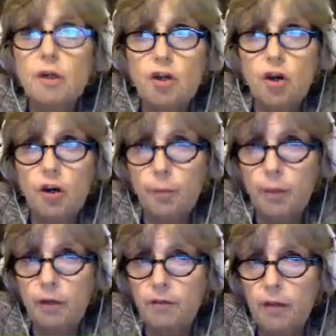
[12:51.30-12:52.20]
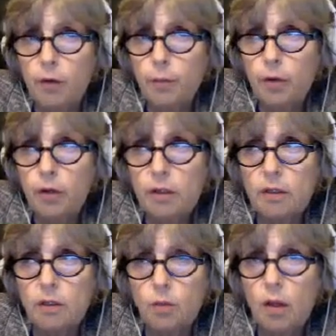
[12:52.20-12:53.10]
Too much hard baked flour
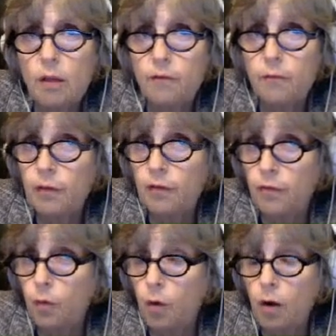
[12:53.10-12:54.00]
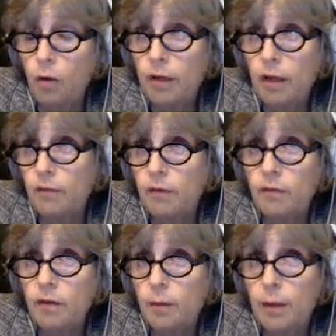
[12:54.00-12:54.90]
products as well. If you already
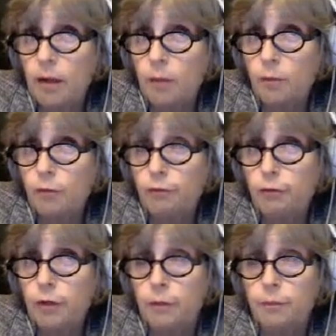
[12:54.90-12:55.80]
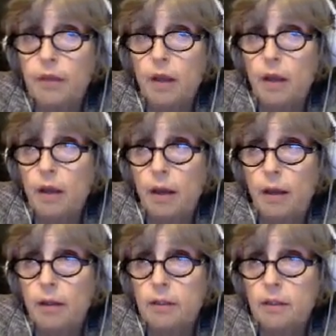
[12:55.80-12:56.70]
have given up animal food
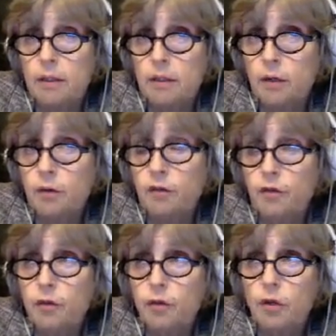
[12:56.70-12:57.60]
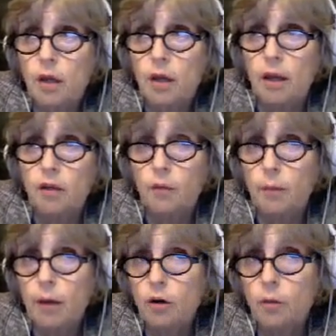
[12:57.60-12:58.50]
and dairy food, and
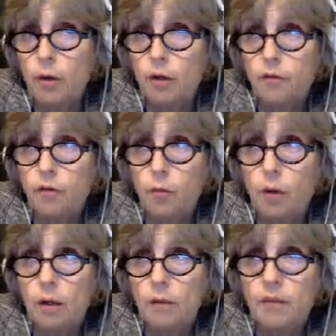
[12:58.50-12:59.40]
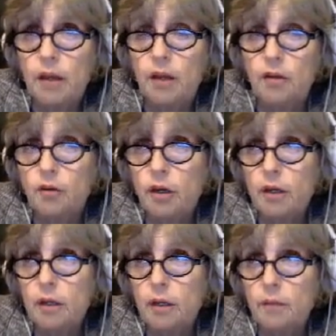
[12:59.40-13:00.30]
you've been macrobiotic for a while, and you're
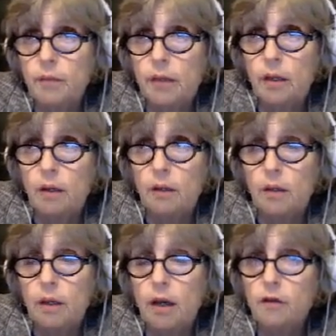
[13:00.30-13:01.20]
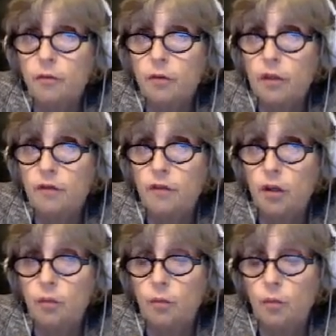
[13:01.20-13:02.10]
not getting the kind of
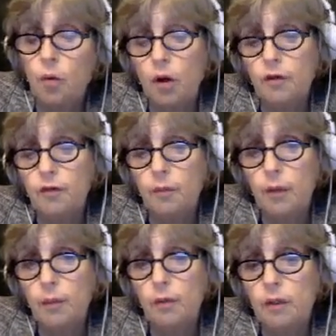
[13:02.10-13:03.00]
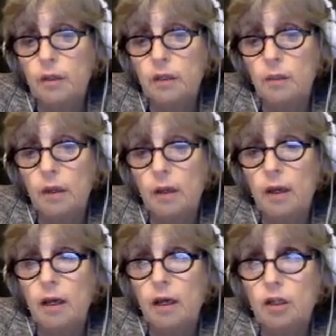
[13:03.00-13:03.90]
relief that you want from
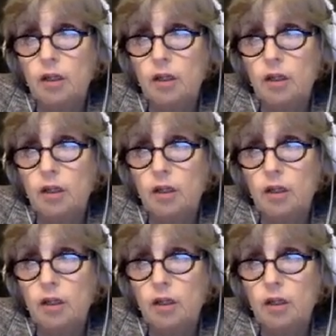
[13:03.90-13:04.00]
hypoglycemia,